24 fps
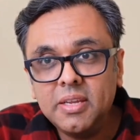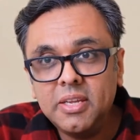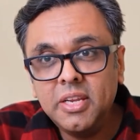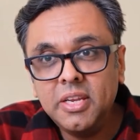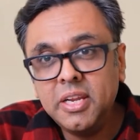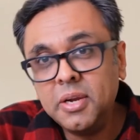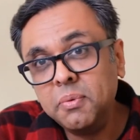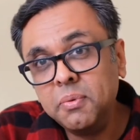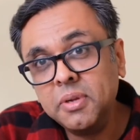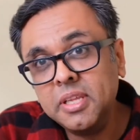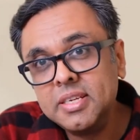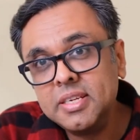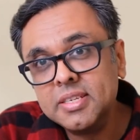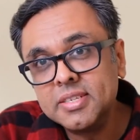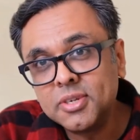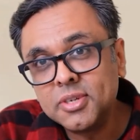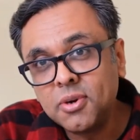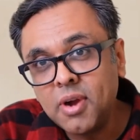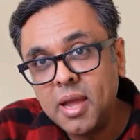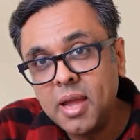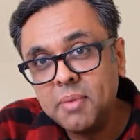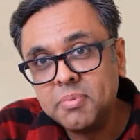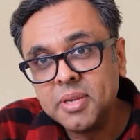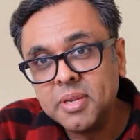You didn't really
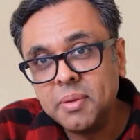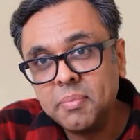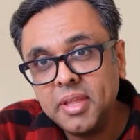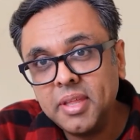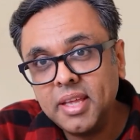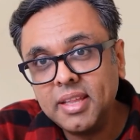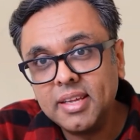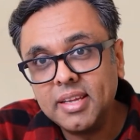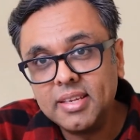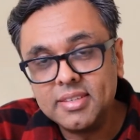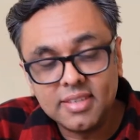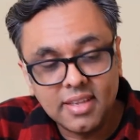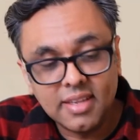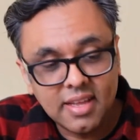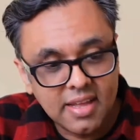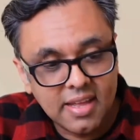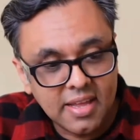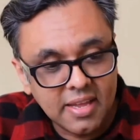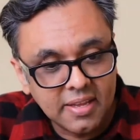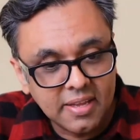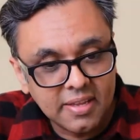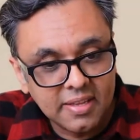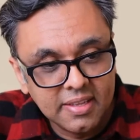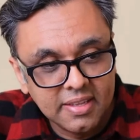describe something that's
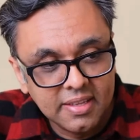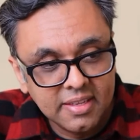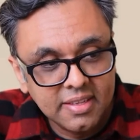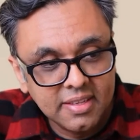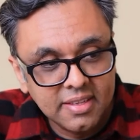like